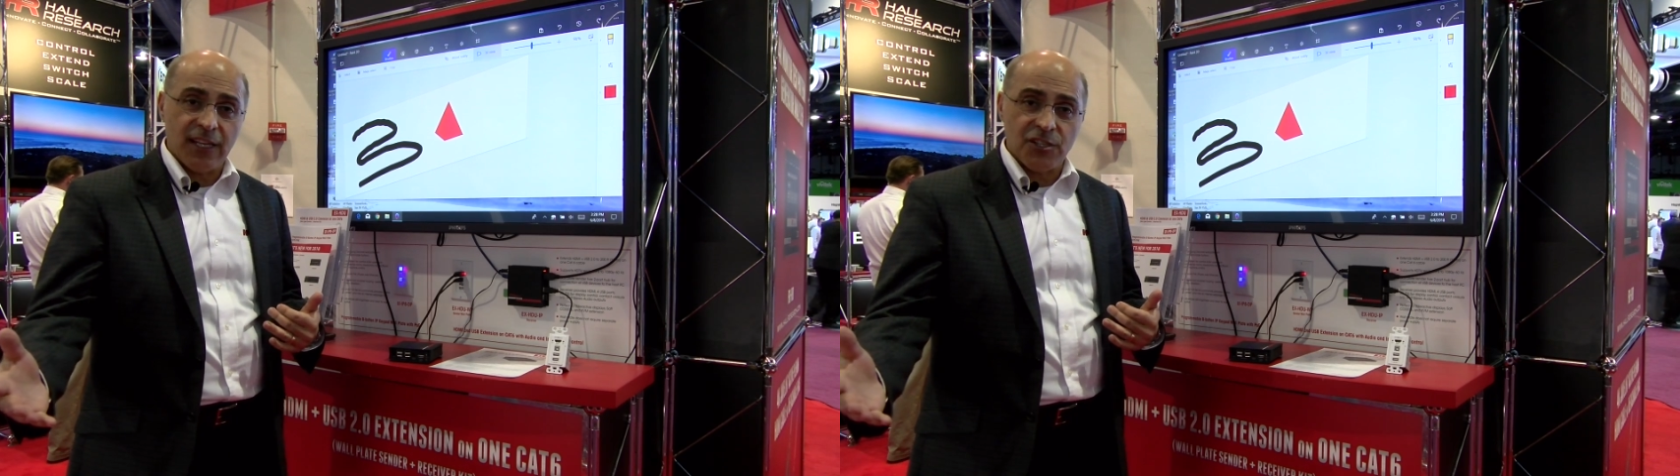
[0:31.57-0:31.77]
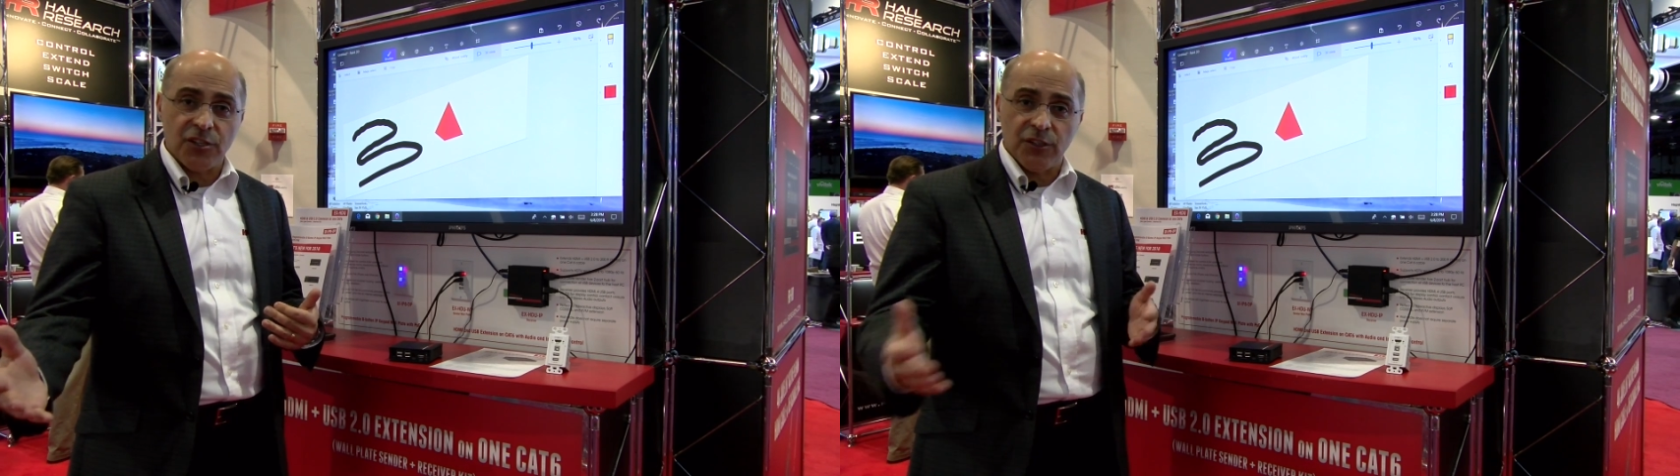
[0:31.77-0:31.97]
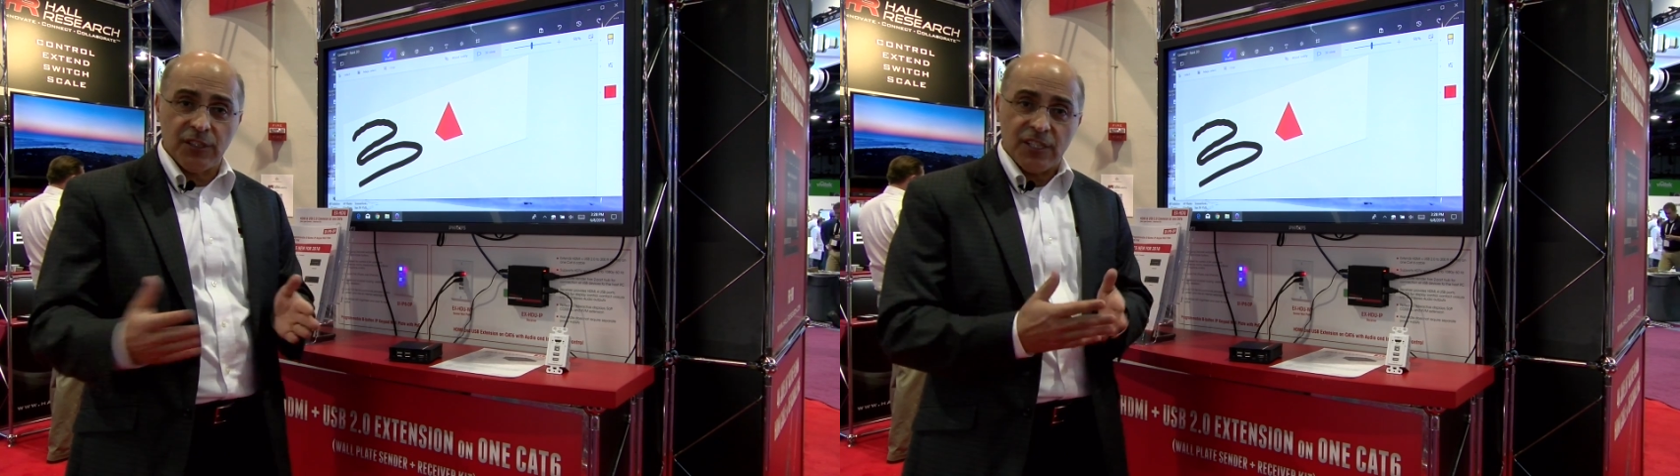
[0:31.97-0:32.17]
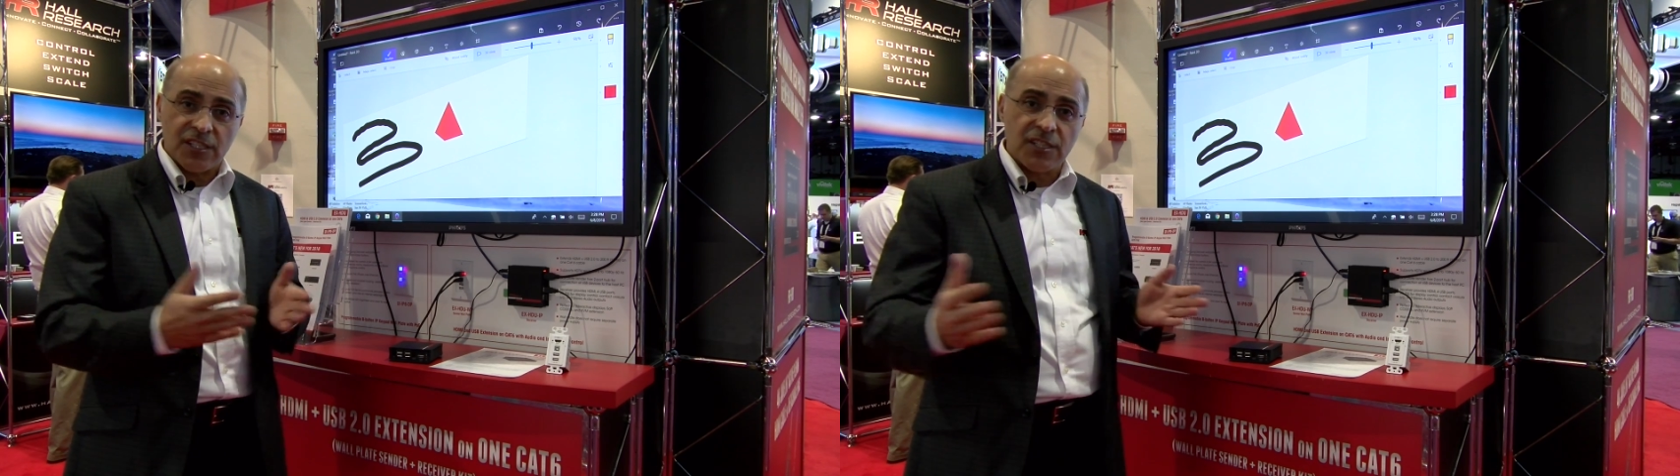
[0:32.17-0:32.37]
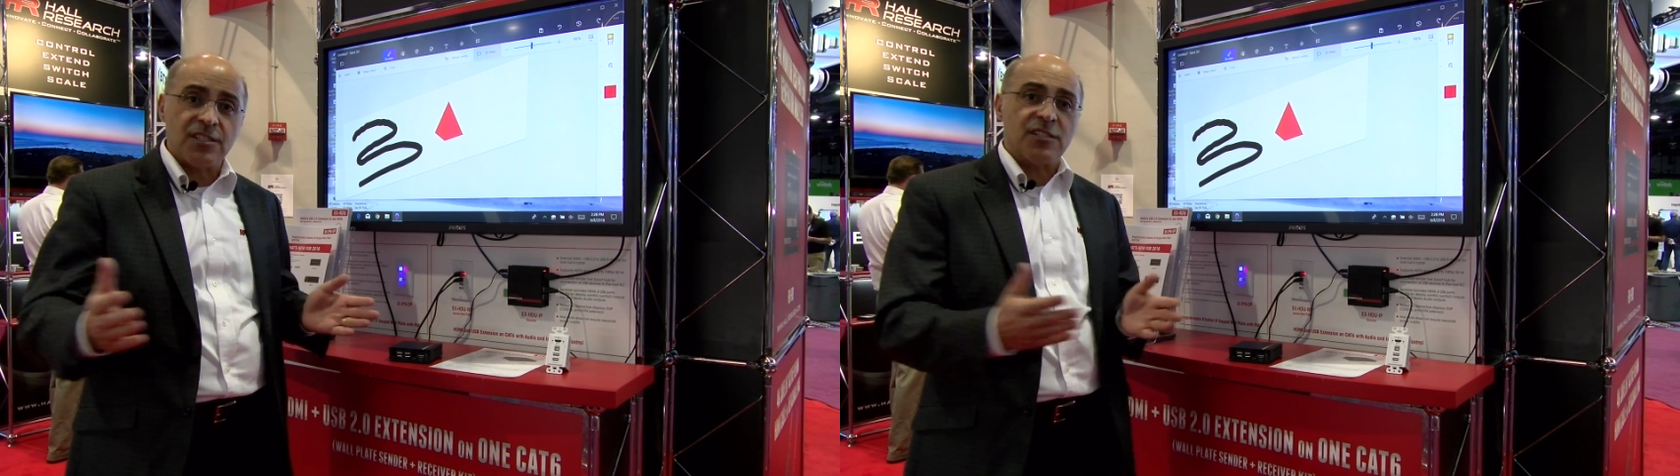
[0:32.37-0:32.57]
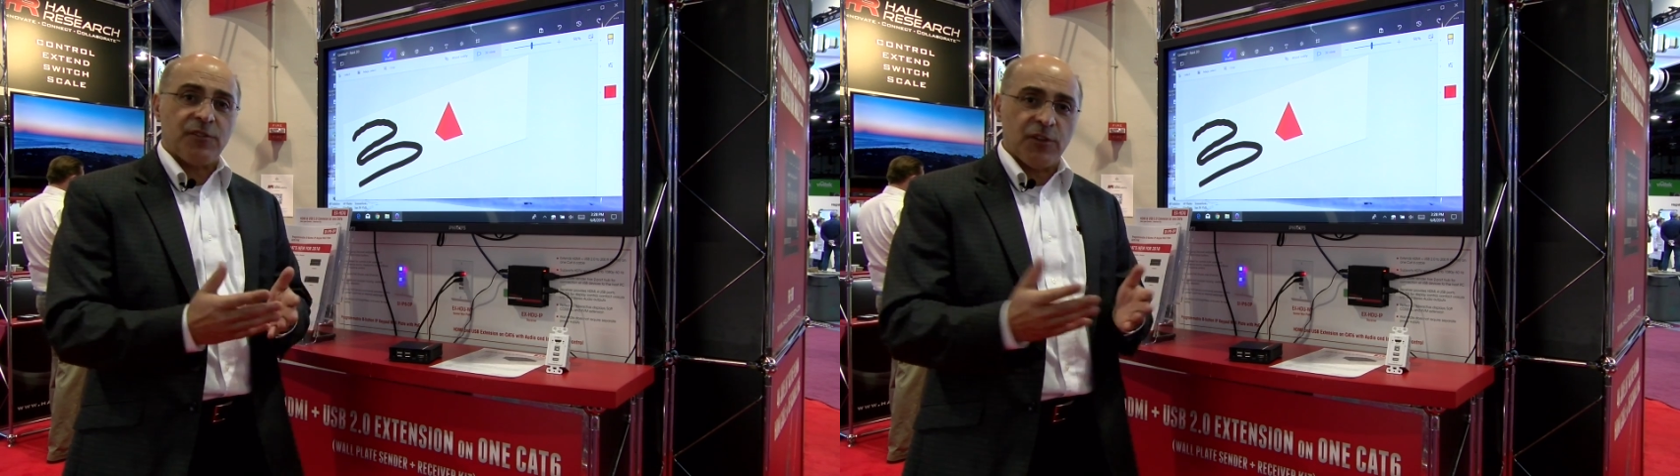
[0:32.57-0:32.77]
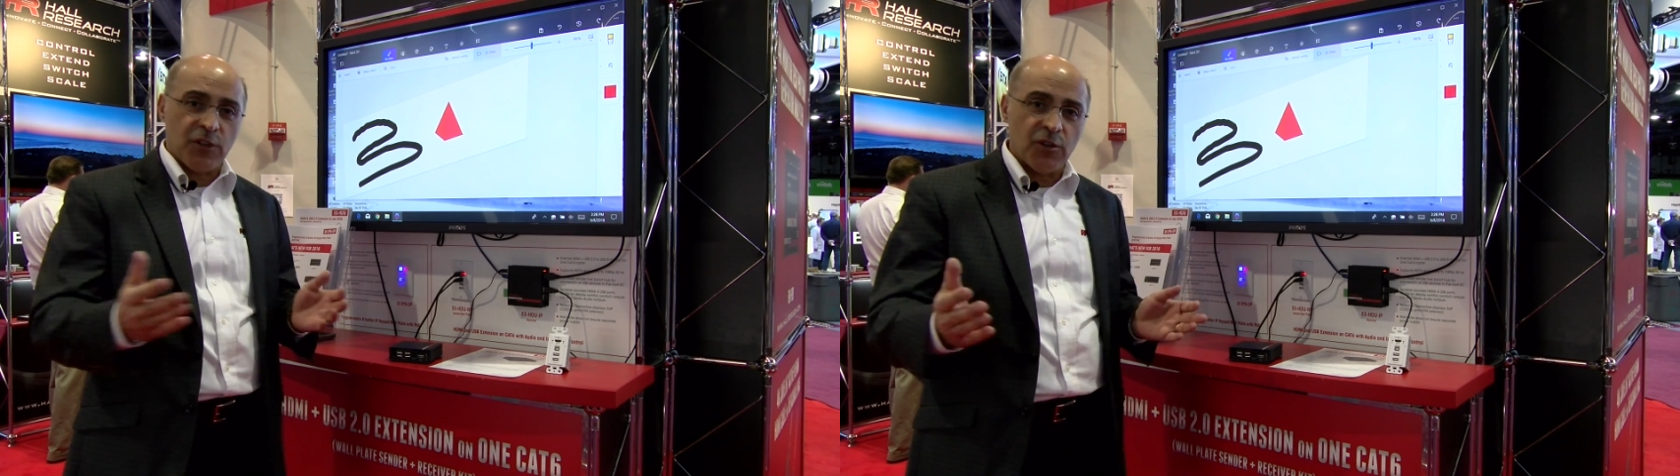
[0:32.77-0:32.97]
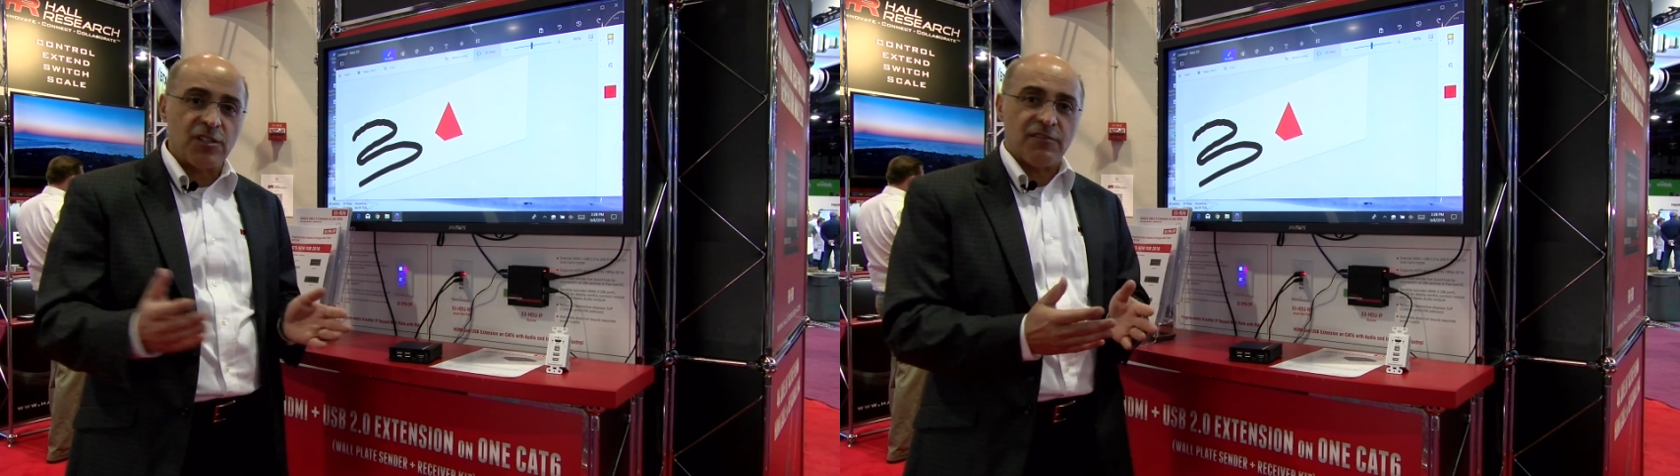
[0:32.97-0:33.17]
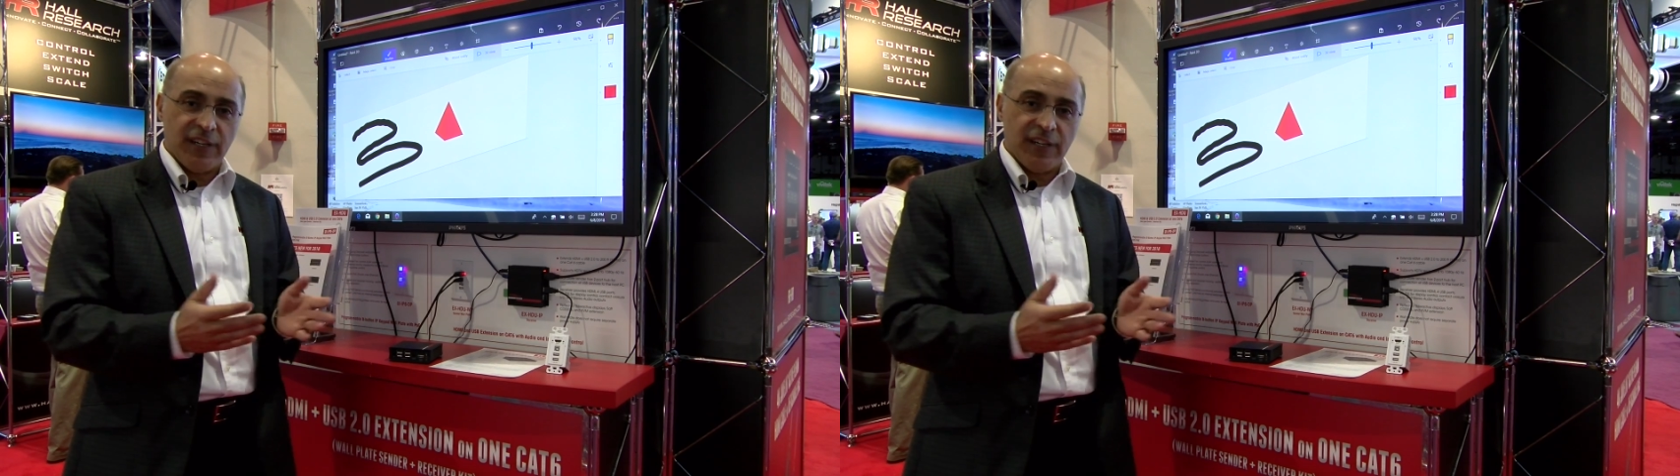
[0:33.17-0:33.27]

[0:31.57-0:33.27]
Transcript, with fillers: As you know, the distances for those are